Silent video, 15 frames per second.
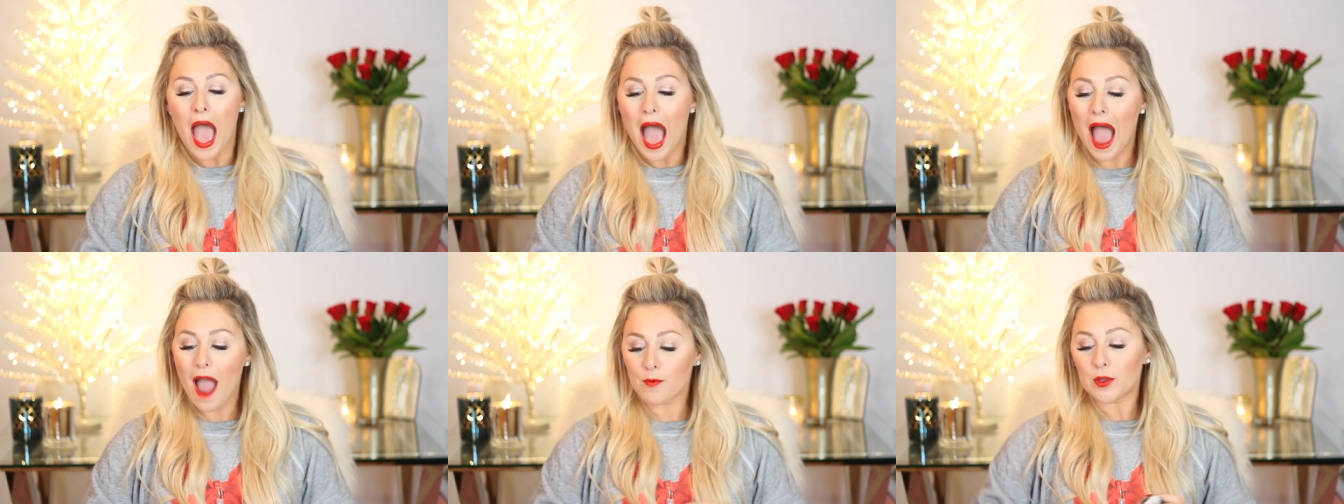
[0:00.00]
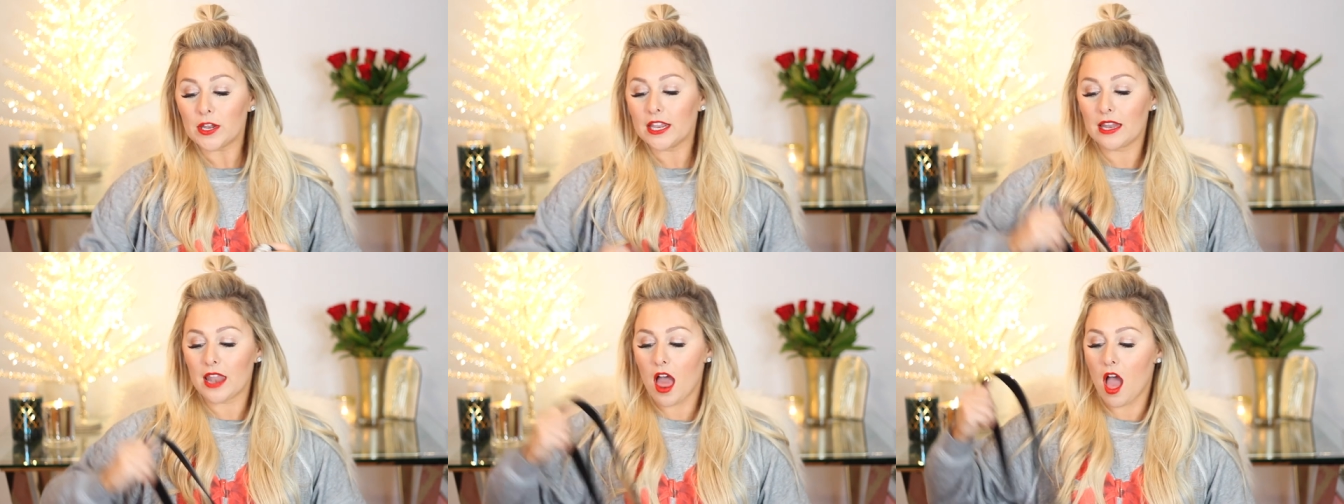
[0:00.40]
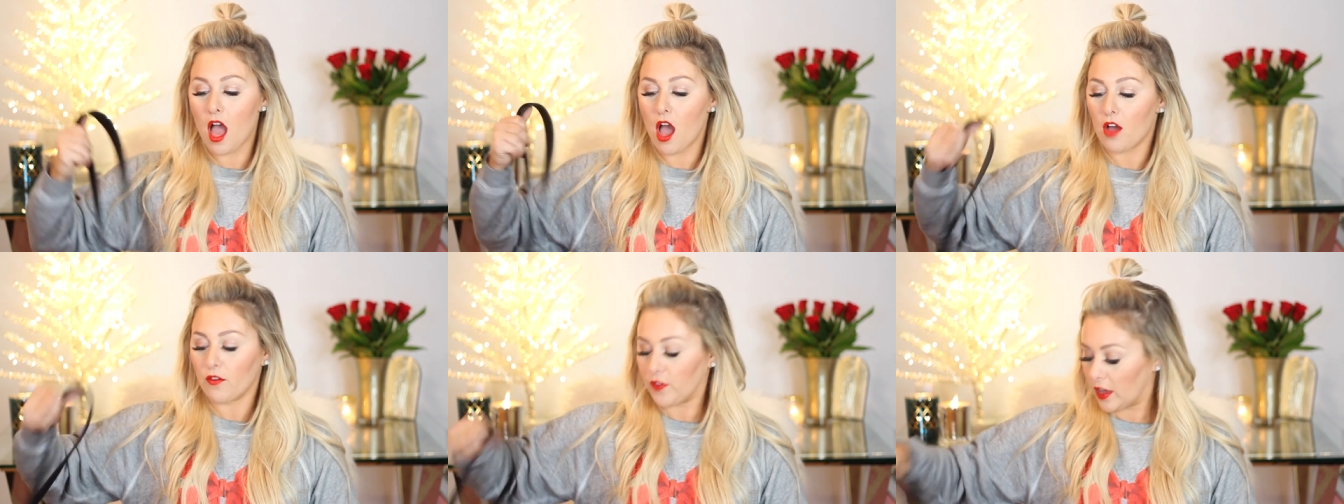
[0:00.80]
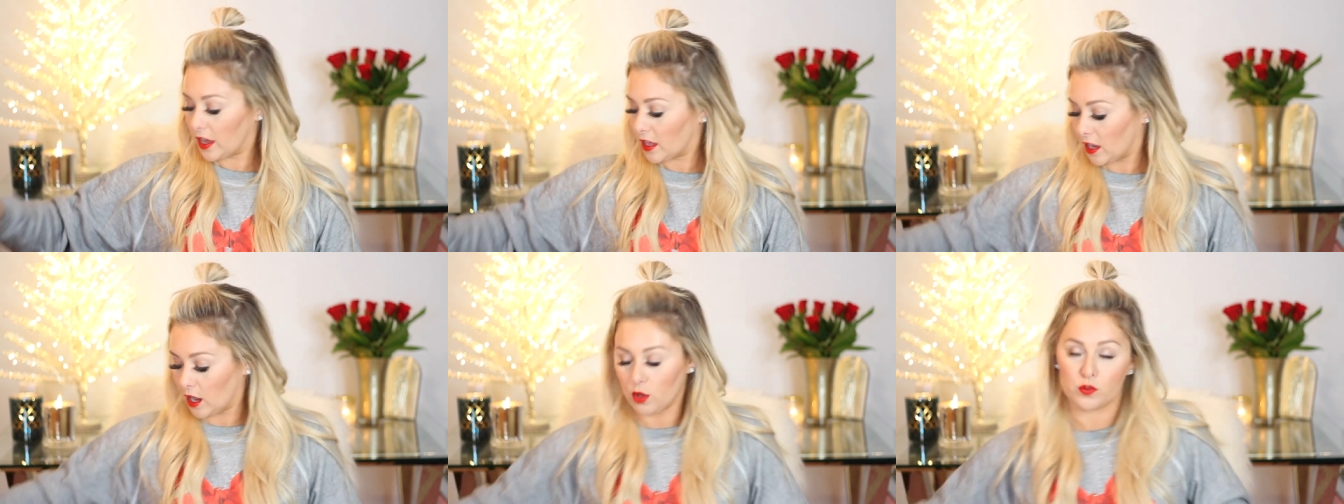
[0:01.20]
I really love
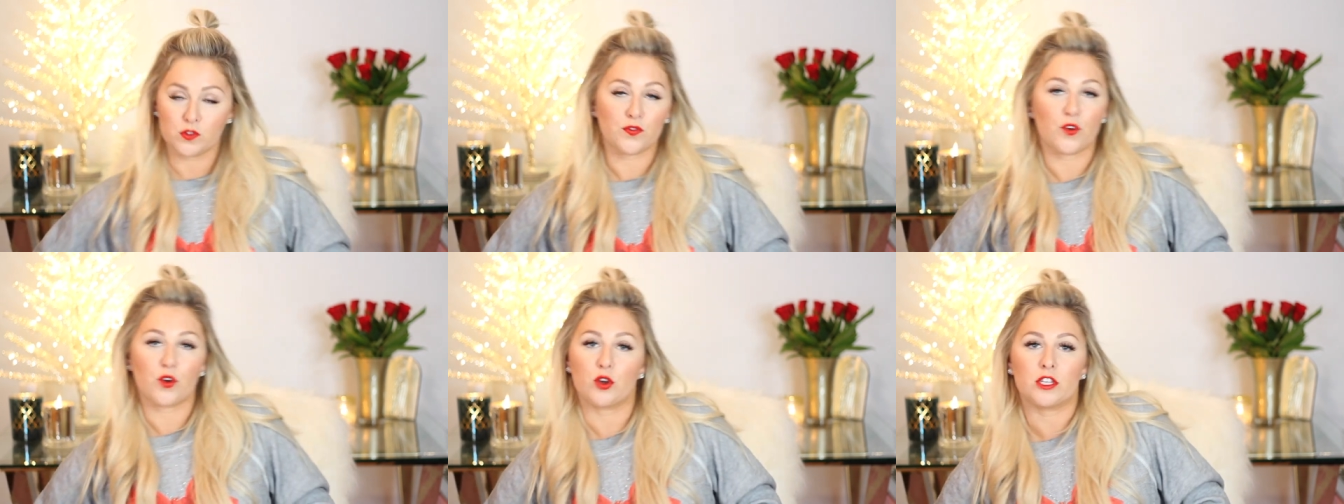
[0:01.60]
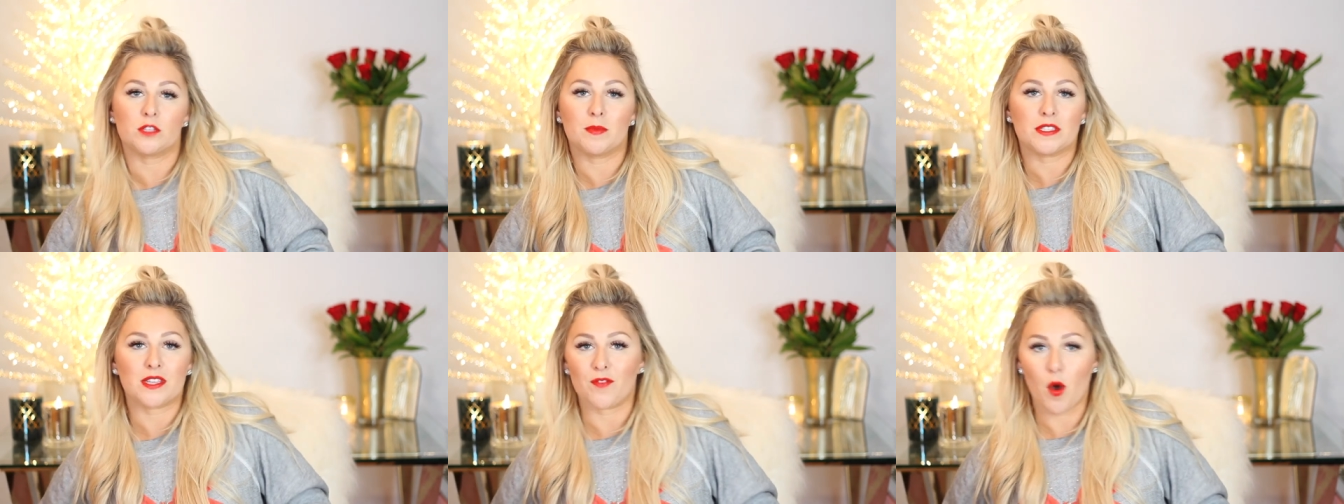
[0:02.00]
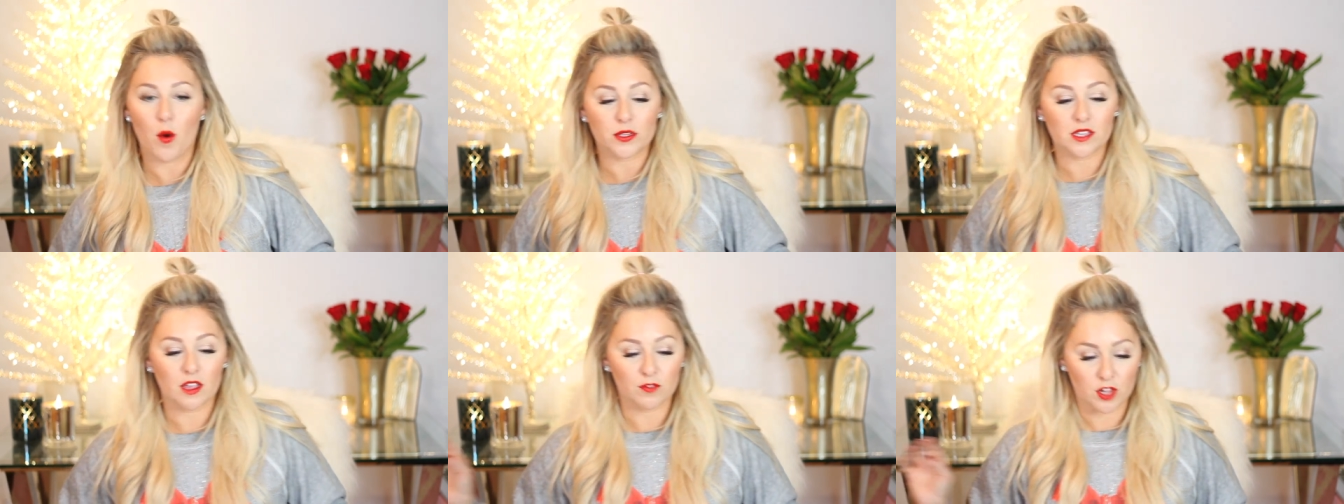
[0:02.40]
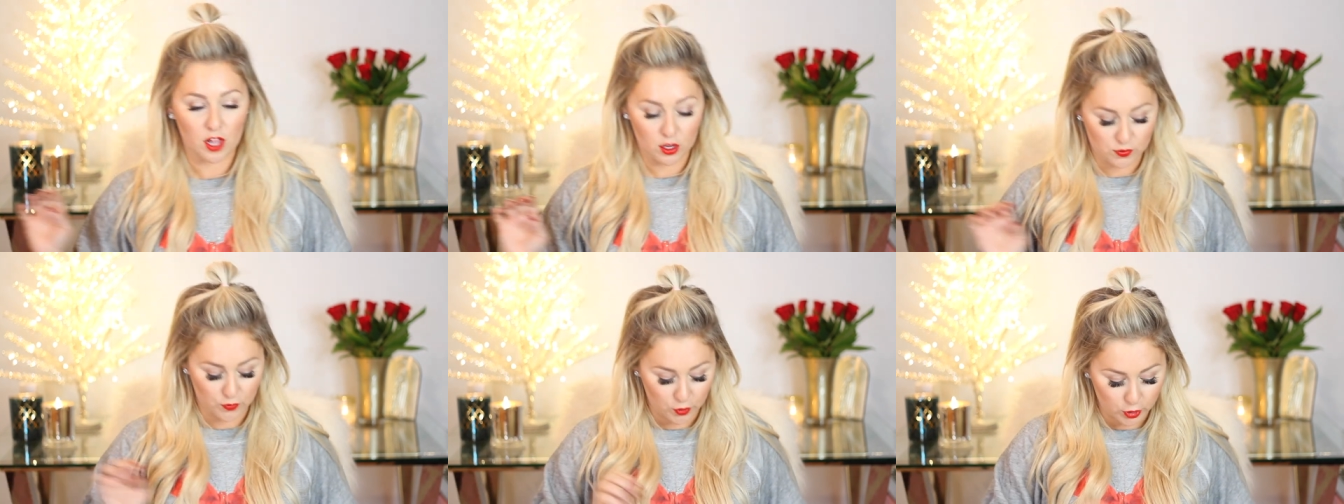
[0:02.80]
clothes for Christmas. I've always loved
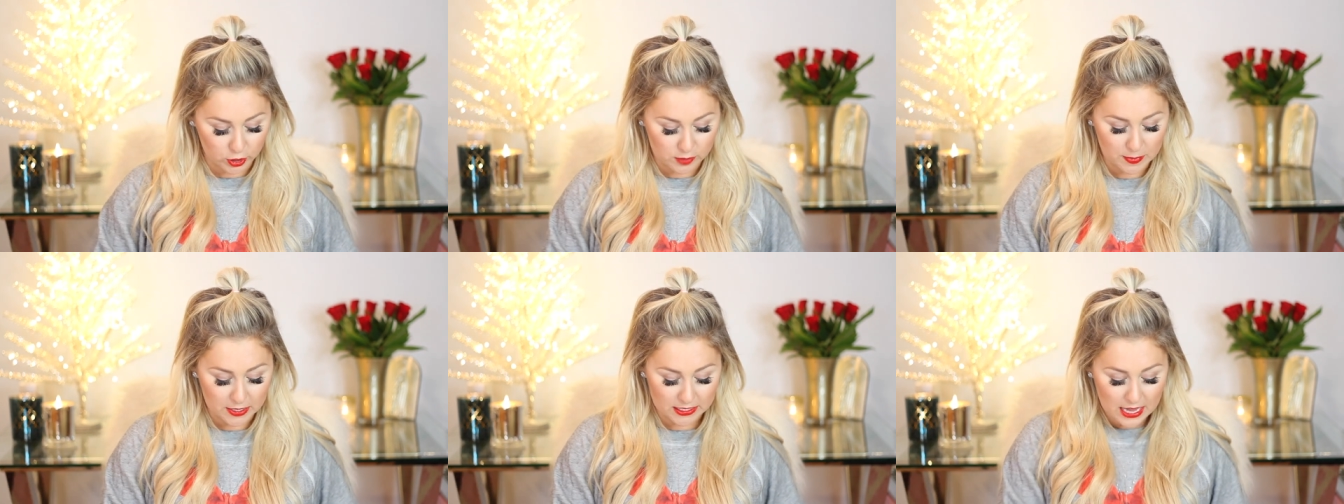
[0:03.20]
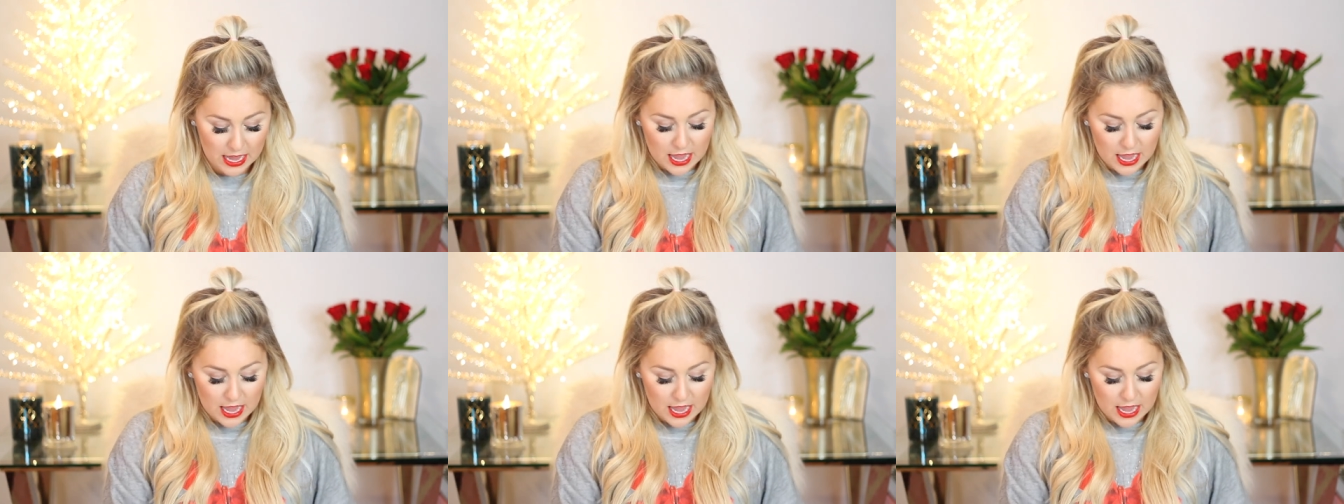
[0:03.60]
clothes for Christmas.